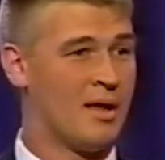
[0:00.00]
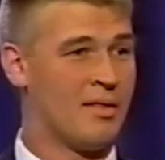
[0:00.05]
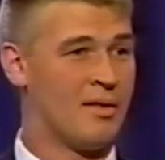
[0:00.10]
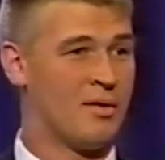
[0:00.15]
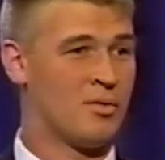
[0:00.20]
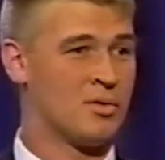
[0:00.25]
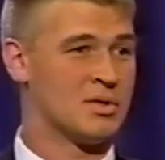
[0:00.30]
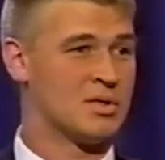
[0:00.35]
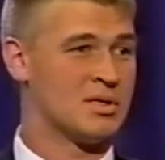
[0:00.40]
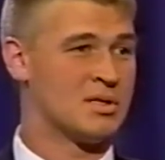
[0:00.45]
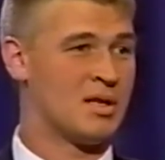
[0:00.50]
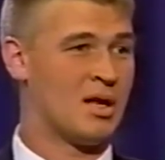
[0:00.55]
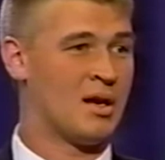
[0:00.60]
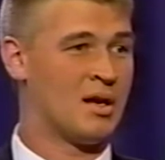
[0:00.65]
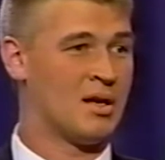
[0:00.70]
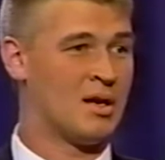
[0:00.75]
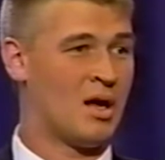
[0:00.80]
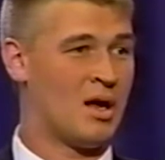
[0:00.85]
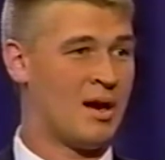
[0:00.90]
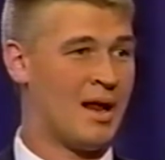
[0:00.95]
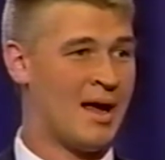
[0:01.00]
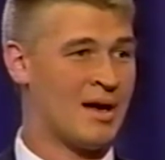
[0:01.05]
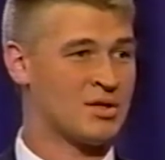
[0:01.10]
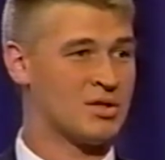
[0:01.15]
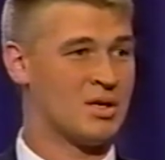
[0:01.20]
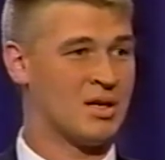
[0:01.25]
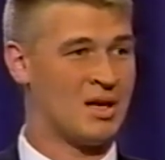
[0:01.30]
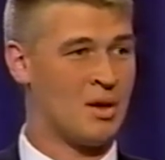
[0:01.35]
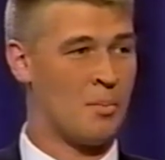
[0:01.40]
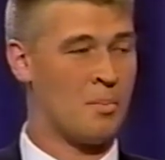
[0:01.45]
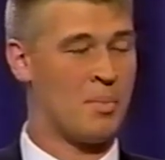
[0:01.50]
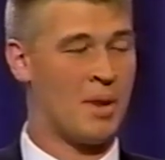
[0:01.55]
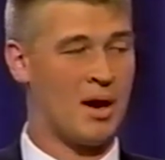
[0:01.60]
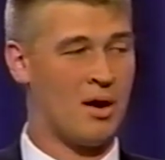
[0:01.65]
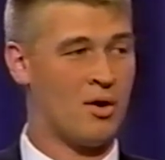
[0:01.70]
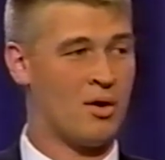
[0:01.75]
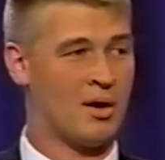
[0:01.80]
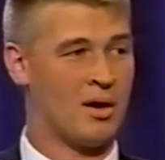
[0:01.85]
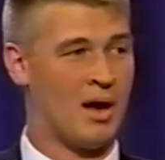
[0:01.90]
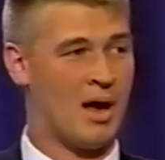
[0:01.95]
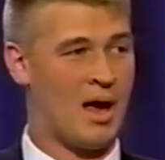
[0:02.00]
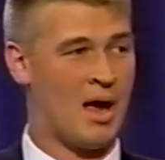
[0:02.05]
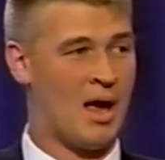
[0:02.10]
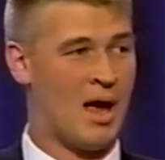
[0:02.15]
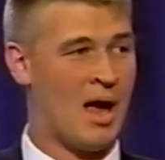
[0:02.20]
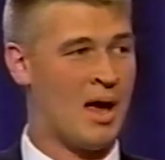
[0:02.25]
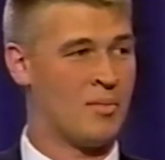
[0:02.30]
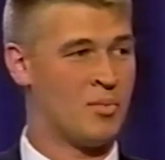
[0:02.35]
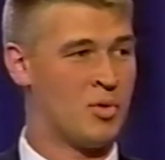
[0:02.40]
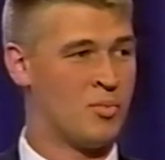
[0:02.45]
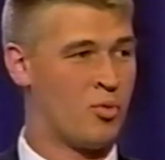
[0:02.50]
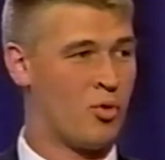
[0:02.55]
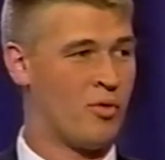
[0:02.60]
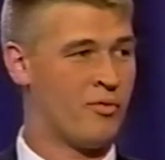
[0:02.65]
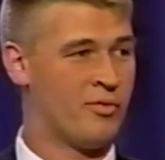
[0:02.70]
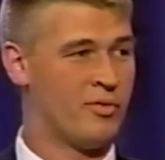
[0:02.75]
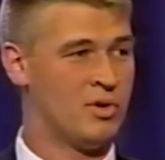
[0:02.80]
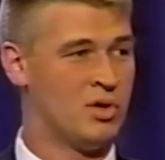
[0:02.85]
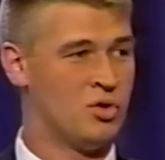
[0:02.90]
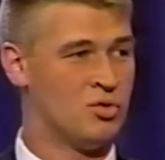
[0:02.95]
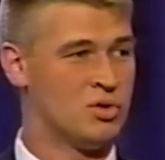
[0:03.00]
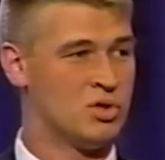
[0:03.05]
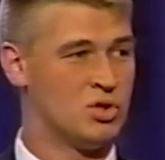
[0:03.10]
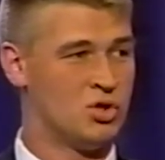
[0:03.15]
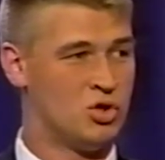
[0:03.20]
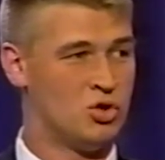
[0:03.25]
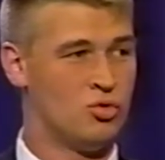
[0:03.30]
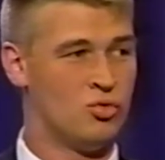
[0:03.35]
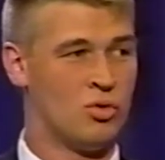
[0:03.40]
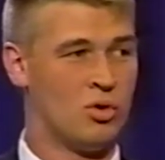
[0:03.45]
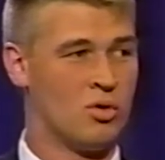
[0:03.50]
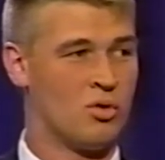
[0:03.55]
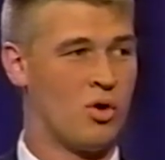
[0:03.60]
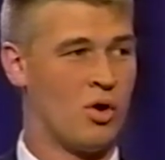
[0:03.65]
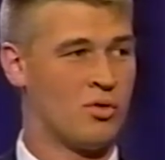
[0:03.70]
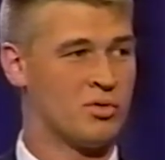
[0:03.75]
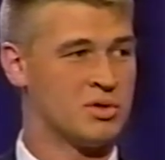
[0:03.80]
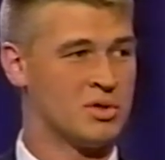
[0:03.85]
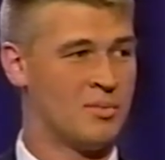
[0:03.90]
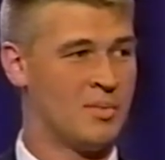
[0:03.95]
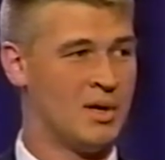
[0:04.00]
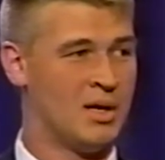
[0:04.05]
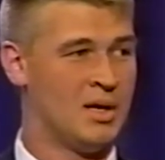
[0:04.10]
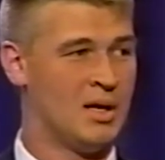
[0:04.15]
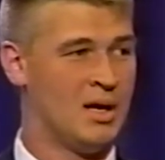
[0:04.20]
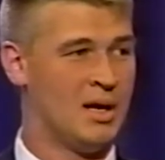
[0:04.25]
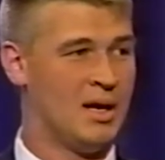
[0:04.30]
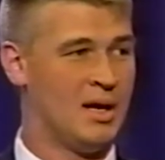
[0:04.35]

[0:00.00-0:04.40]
Yeah, there was a study done actually comparing ibuprofen use to glucosamine.